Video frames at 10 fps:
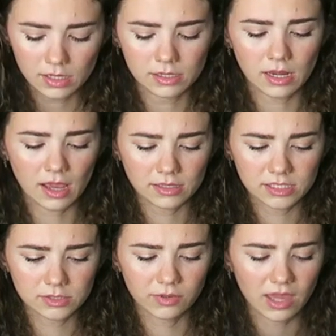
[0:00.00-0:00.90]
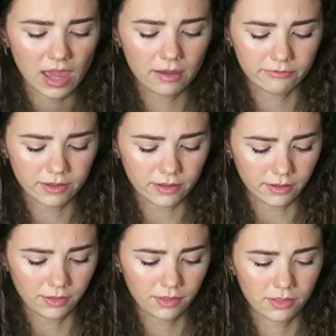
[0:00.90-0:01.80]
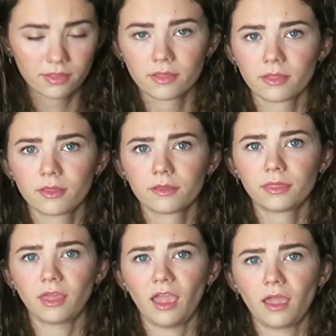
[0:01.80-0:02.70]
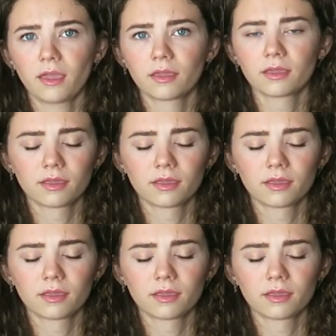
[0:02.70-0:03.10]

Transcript: Next we have a thing.